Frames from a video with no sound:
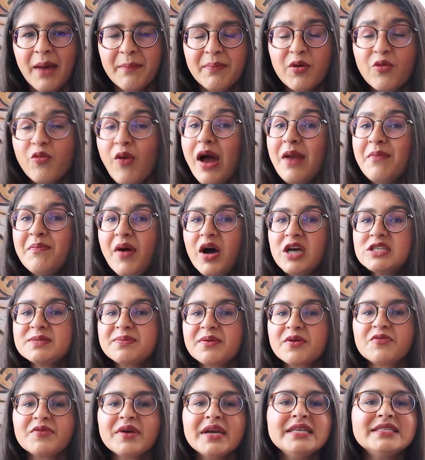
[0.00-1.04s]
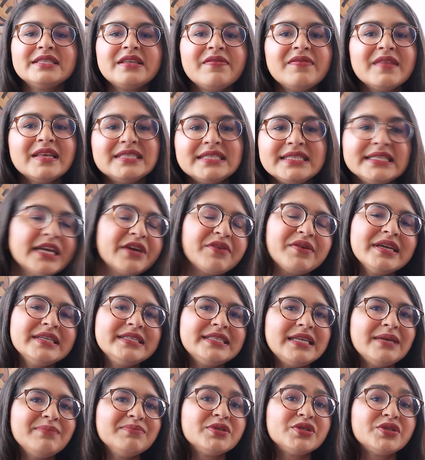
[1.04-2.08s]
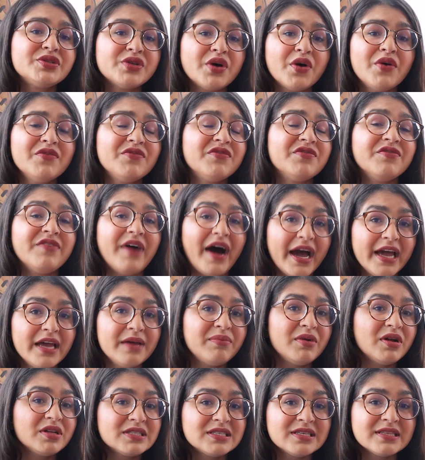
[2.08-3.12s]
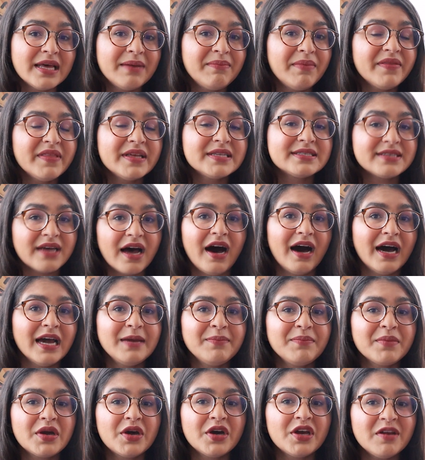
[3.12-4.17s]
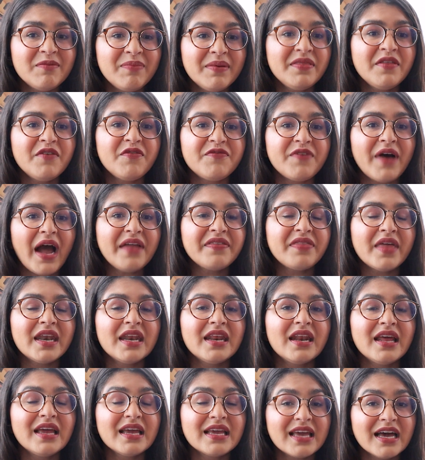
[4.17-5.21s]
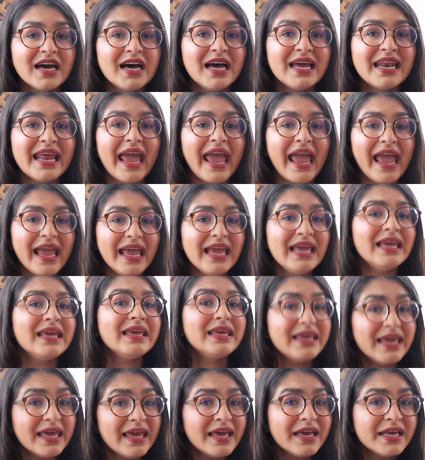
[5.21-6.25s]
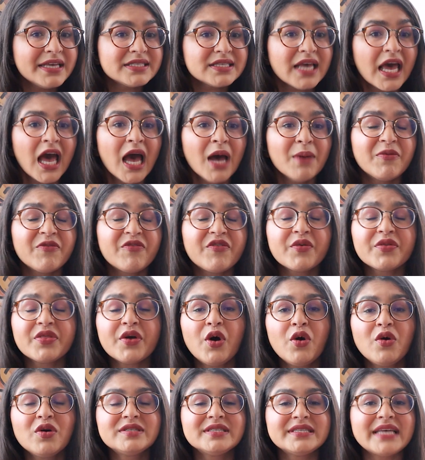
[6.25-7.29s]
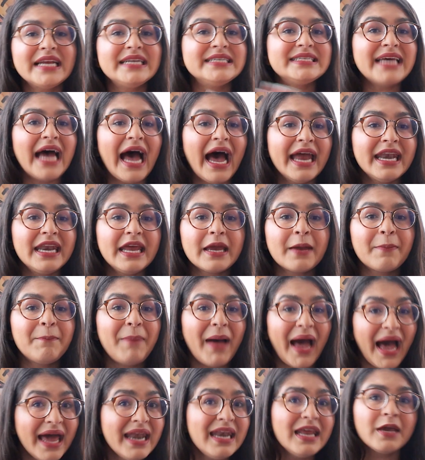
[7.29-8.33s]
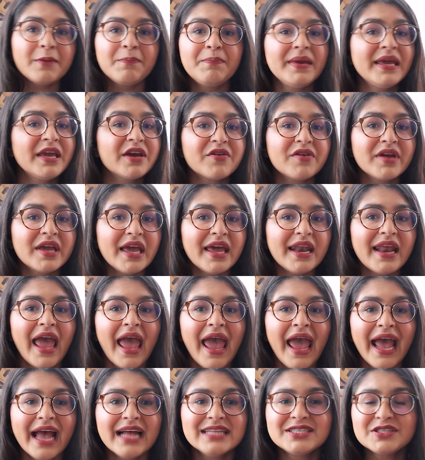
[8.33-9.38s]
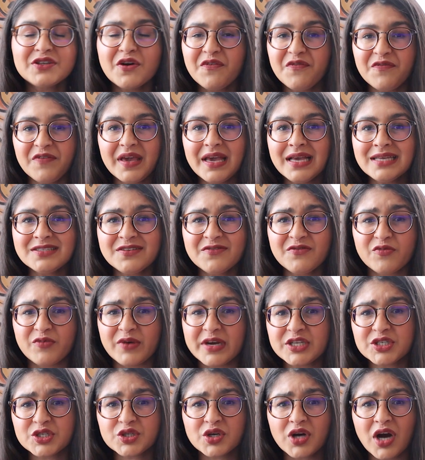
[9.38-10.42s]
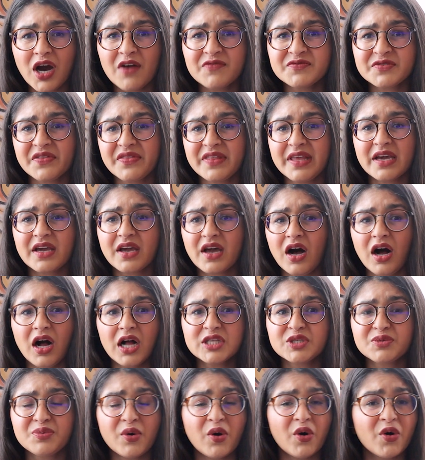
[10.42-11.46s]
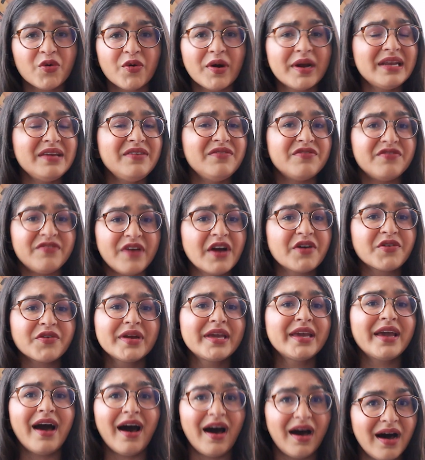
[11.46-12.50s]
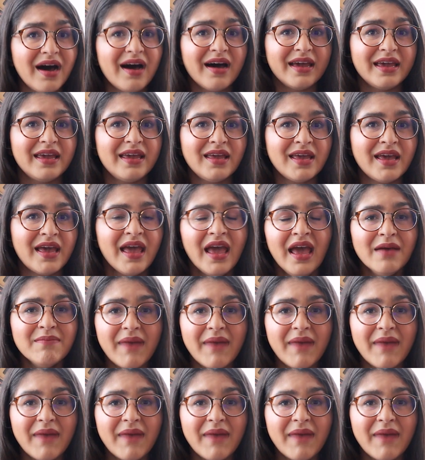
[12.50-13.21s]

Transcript: But one possible reason this theory seemed so viable to them at the time could have been the fact that it occurred 8 years before the whole satanic panic period, and so fears of witchcraft and the occult were already very high.